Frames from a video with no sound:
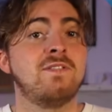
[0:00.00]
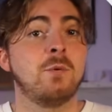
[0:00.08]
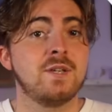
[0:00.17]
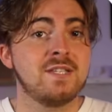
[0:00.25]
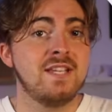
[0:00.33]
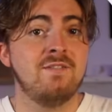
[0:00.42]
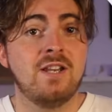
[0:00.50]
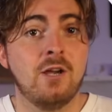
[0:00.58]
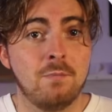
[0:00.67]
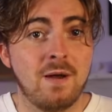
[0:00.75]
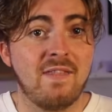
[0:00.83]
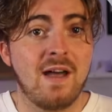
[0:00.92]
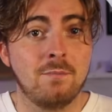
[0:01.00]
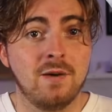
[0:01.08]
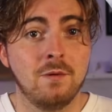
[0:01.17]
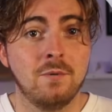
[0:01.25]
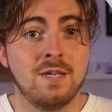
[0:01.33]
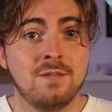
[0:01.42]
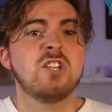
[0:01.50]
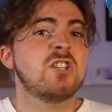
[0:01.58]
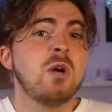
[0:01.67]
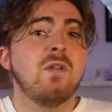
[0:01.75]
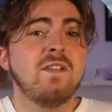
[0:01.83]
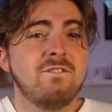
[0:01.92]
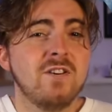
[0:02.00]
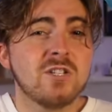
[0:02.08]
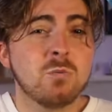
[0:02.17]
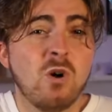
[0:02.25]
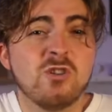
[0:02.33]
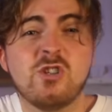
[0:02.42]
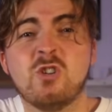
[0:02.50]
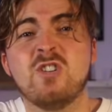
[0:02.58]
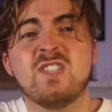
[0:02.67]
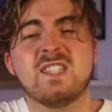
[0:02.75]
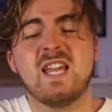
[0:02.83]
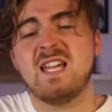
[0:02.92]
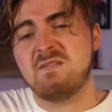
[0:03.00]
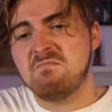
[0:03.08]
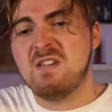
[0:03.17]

if you want to see a video about that, by the way. So on the first watch, you could say,